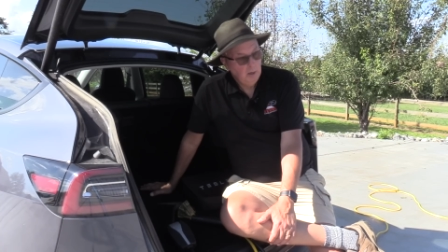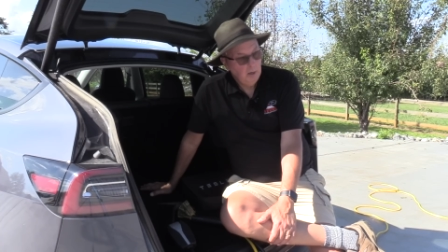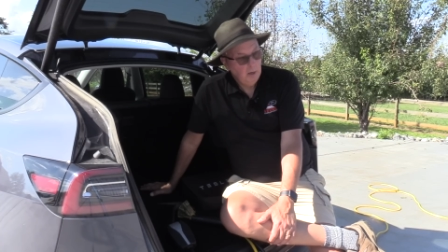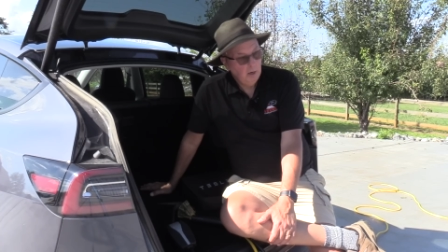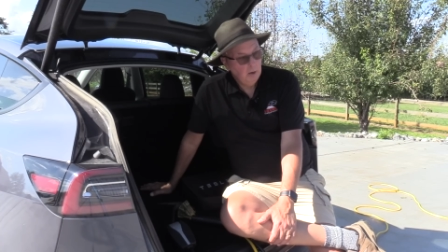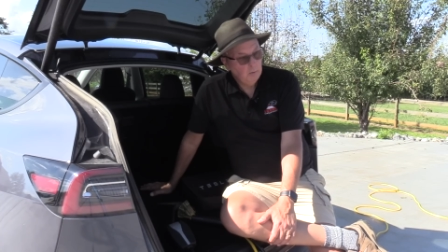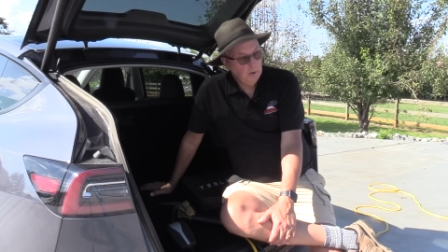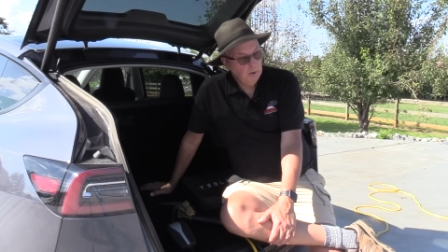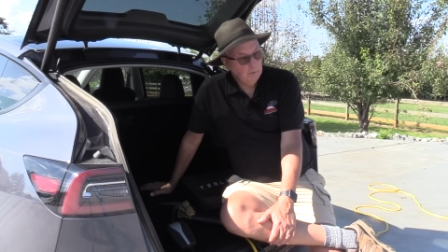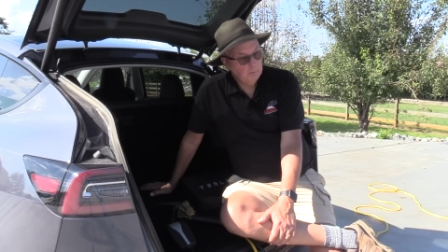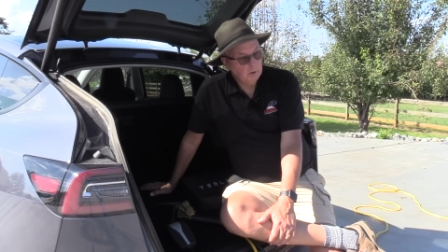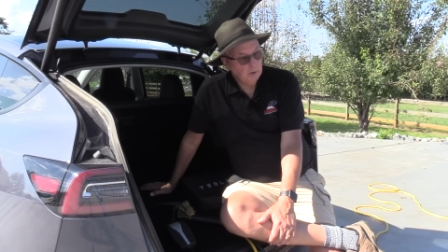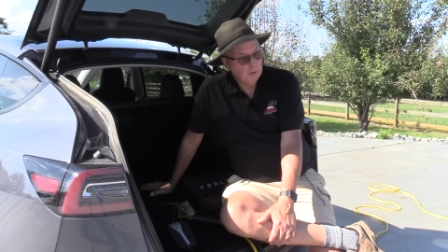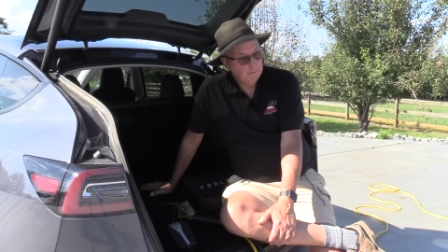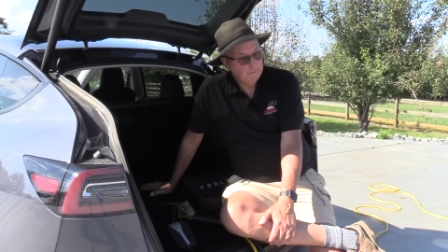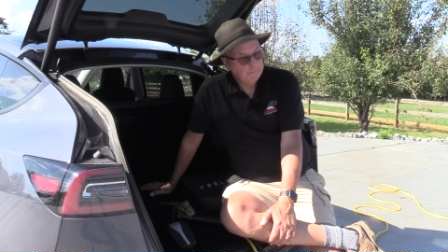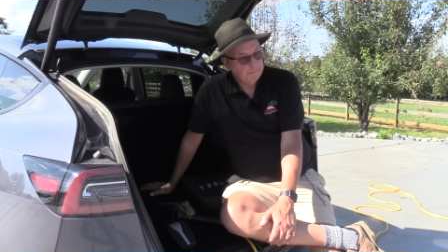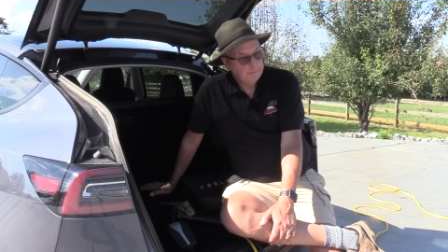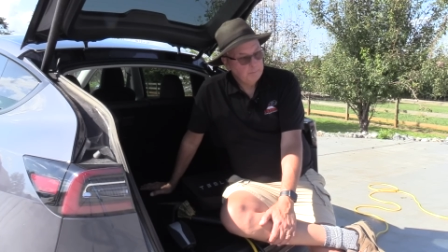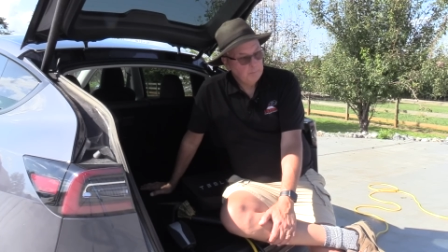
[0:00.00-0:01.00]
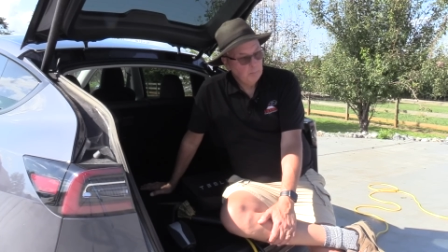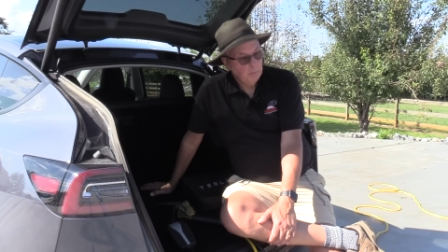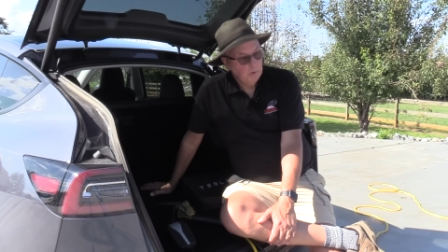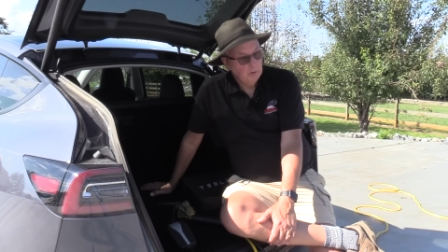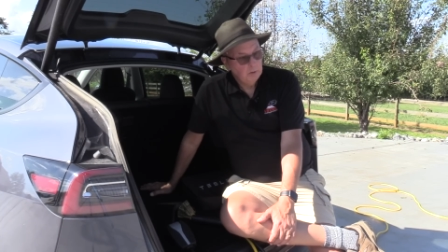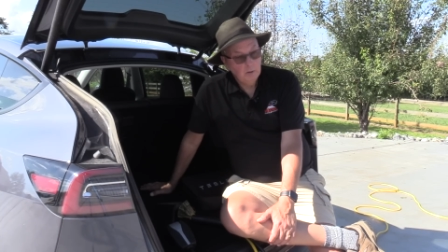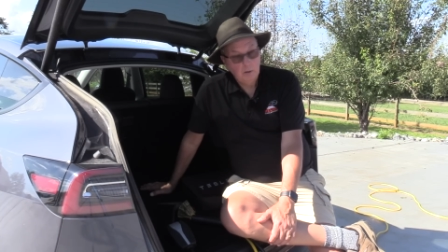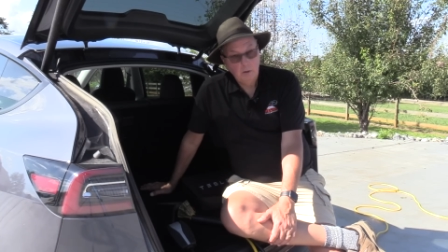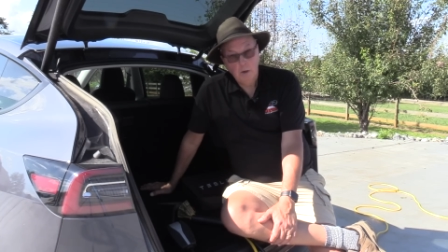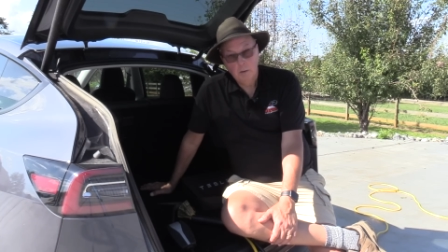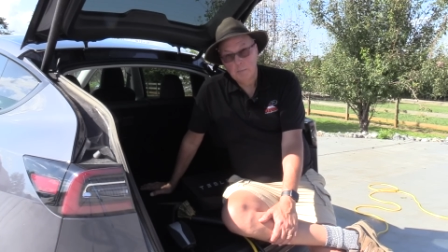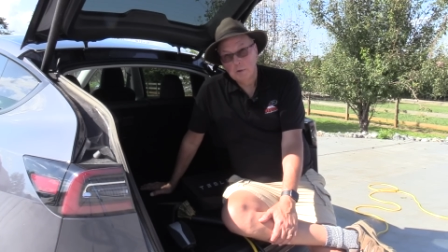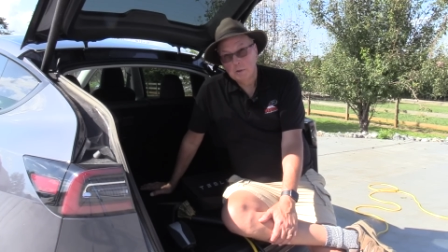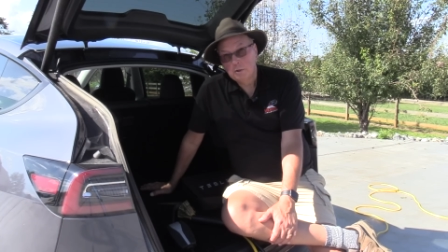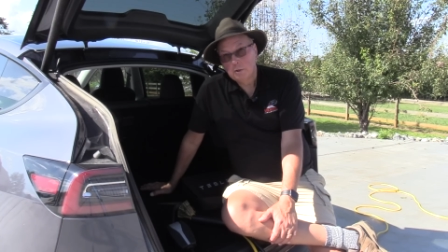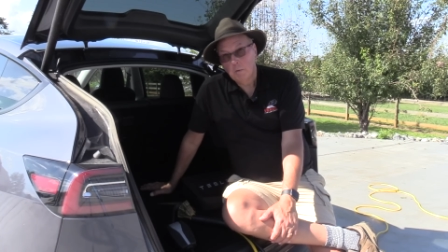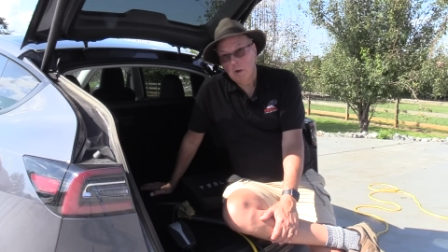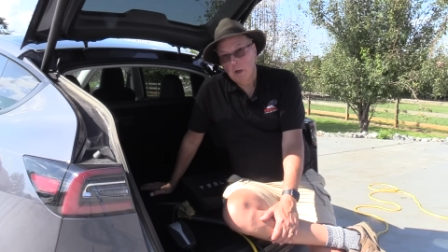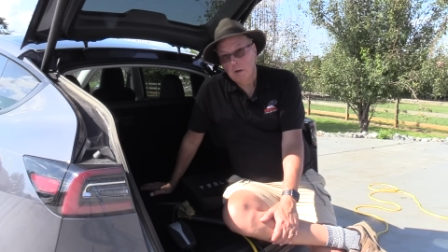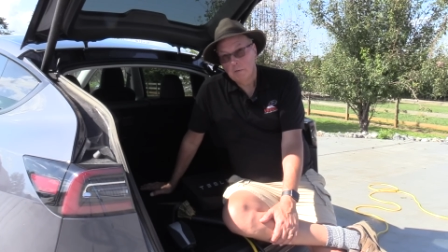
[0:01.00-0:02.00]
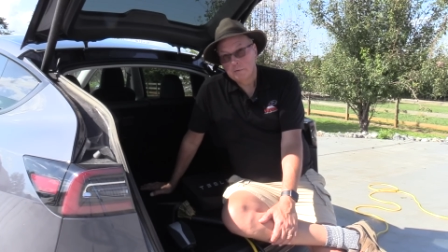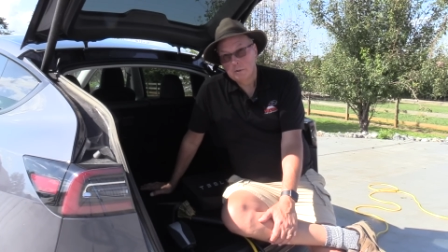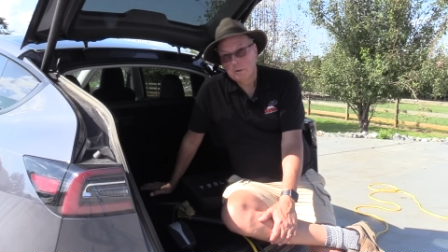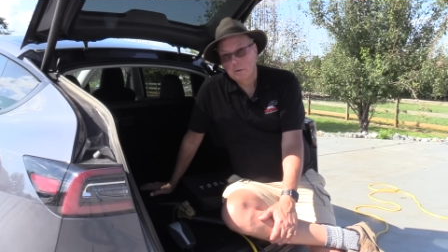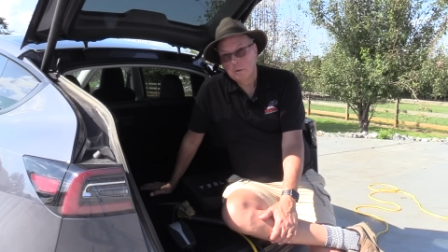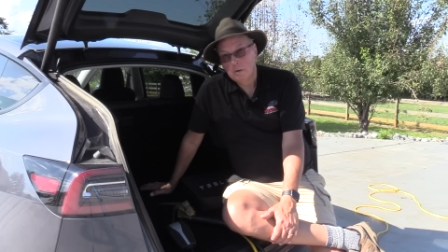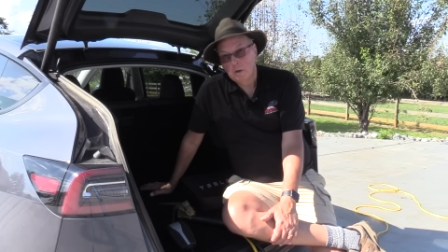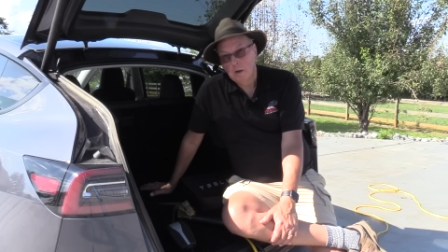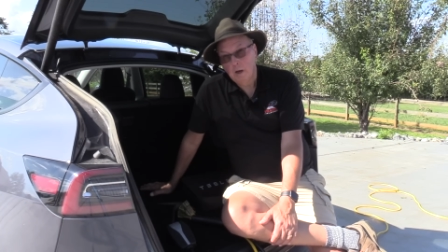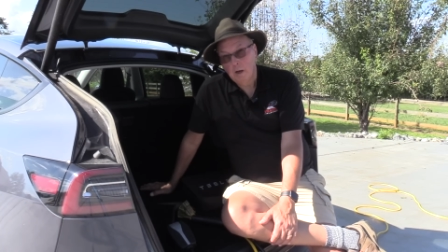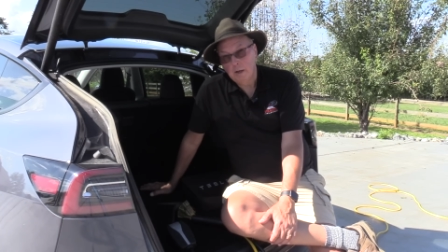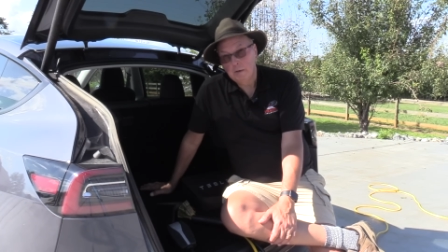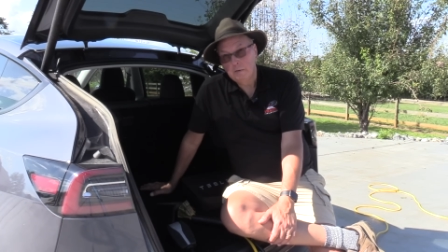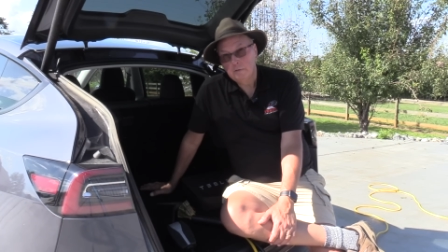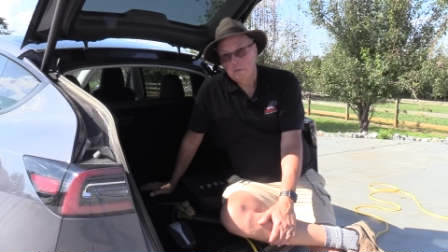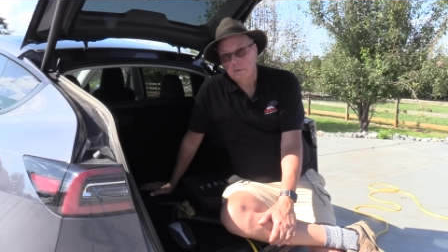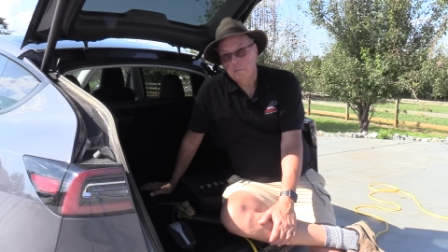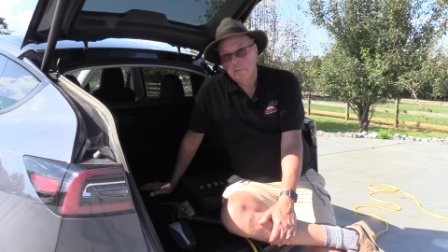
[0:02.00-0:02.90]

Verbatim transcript: However, the number 12 sure nice.